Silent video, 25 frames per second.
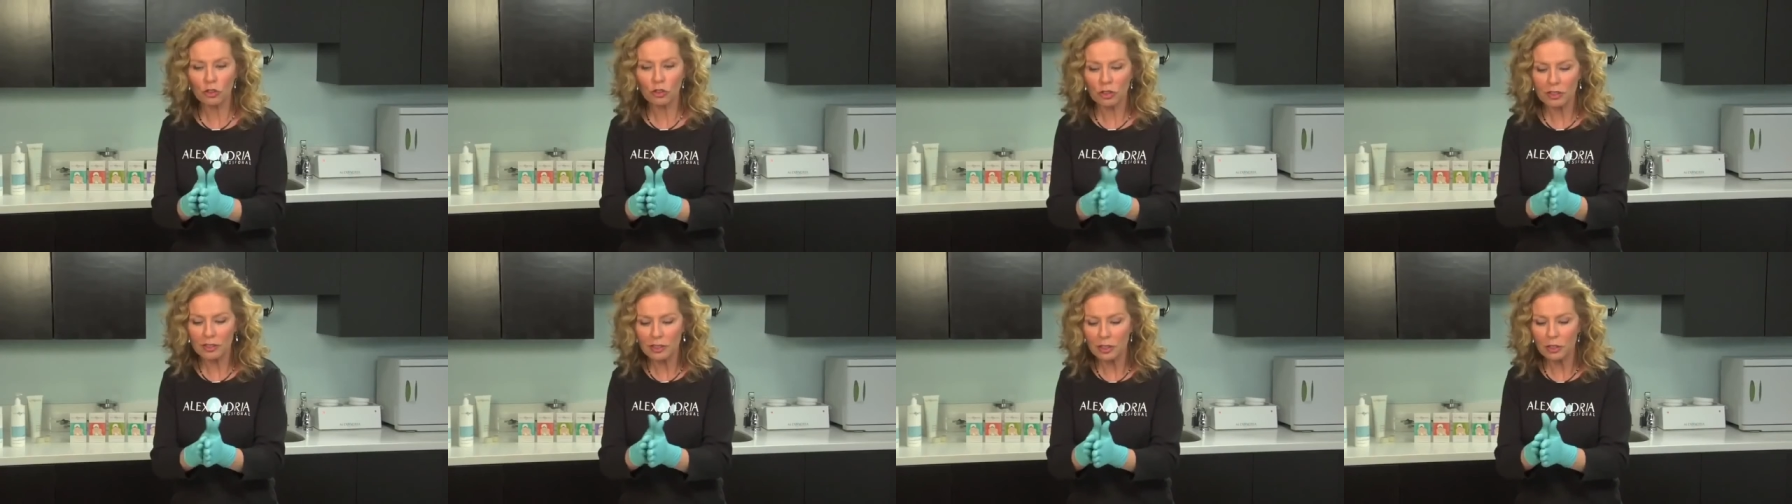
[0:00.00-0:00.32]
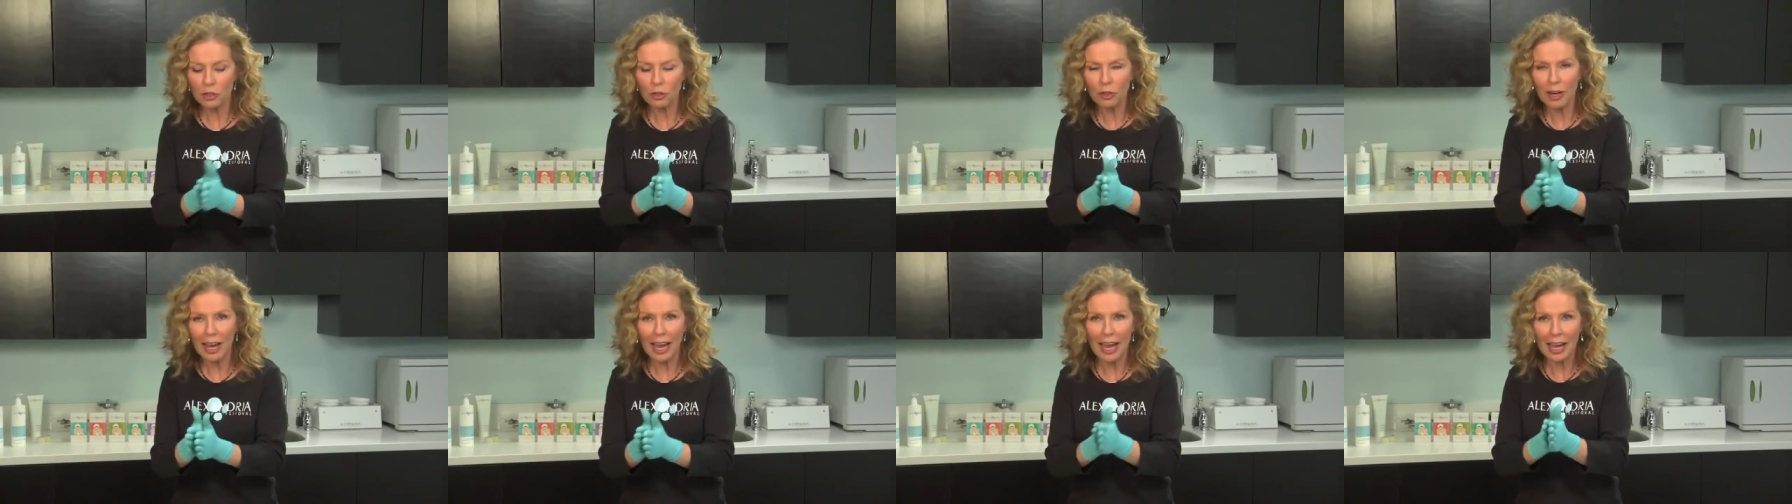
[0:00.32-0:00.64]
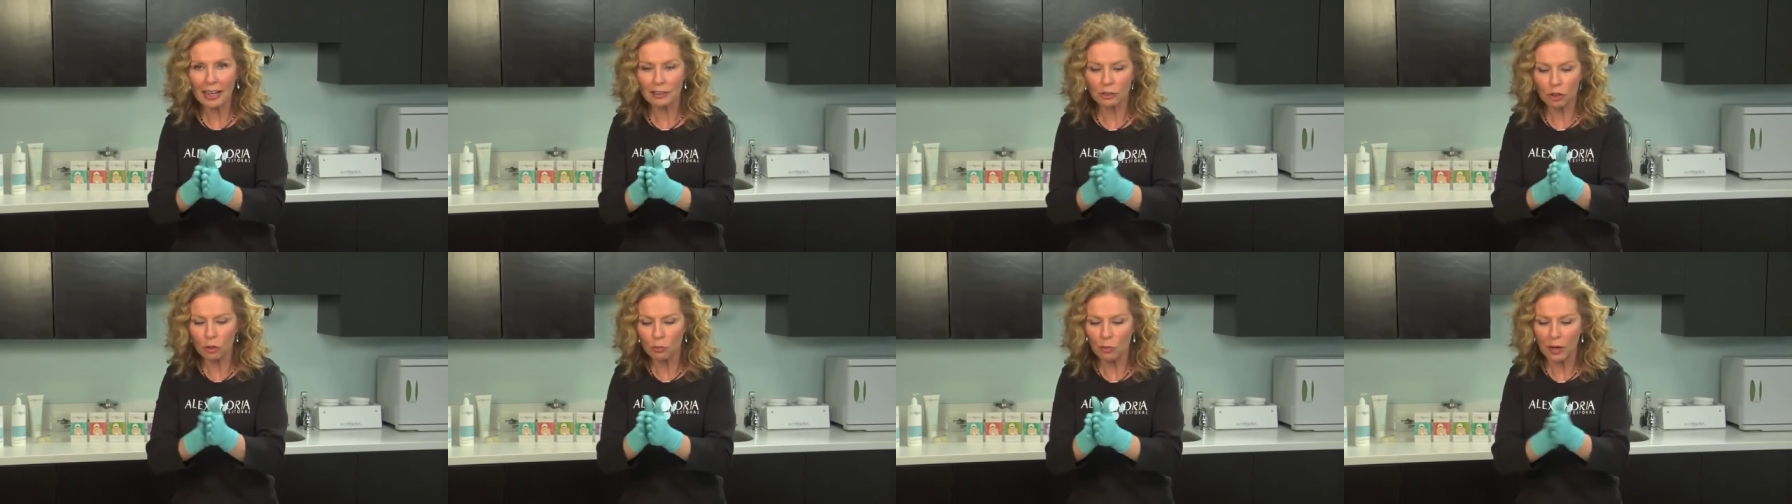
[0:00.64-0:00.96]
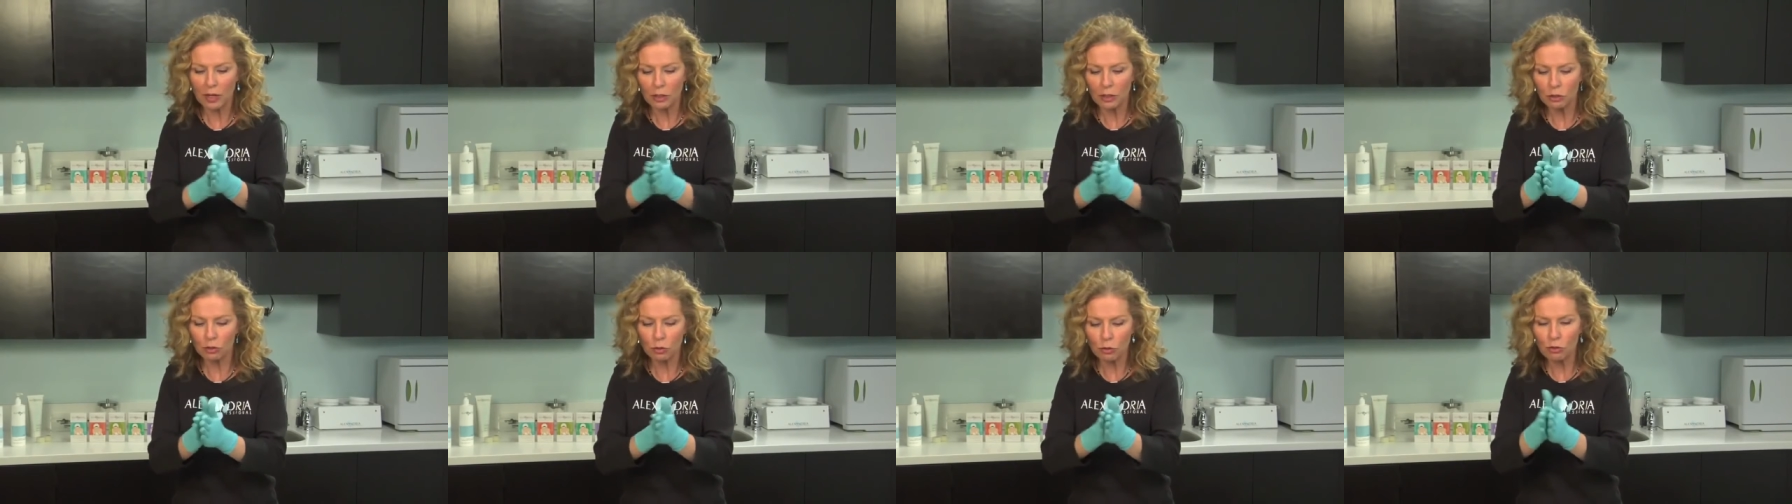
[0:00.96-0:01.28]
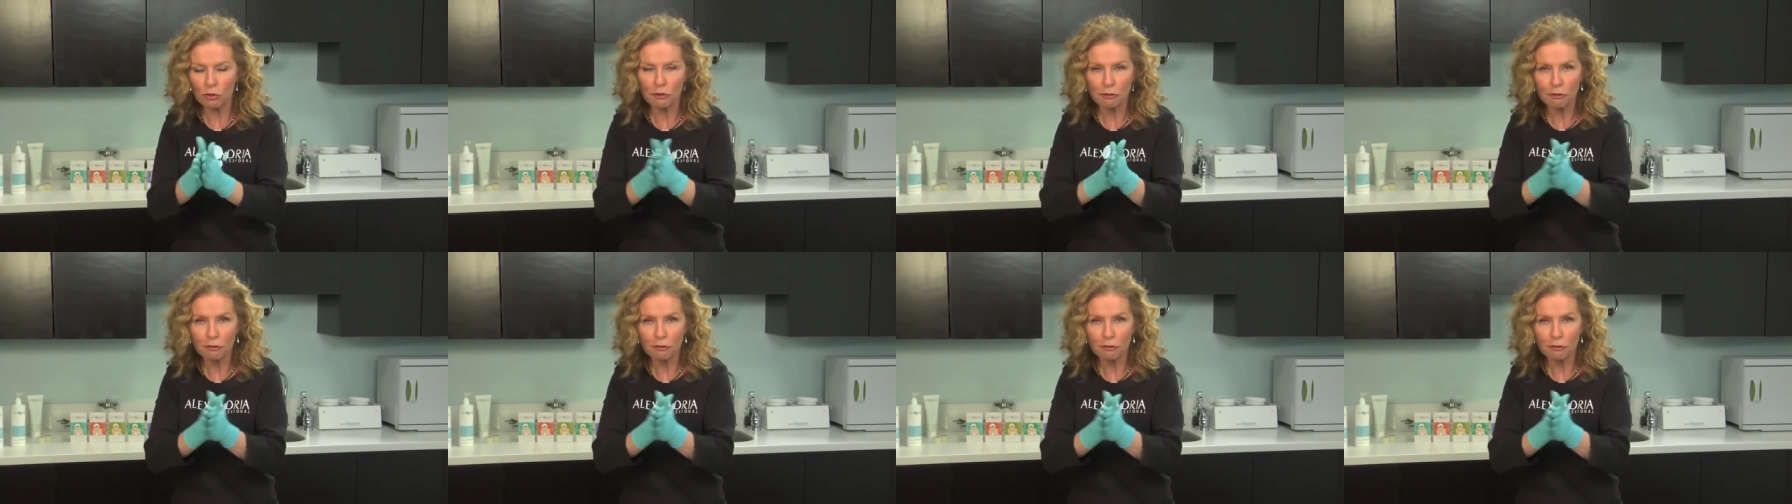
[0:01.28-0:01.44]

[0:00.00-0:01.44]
this in your hands. You want to do the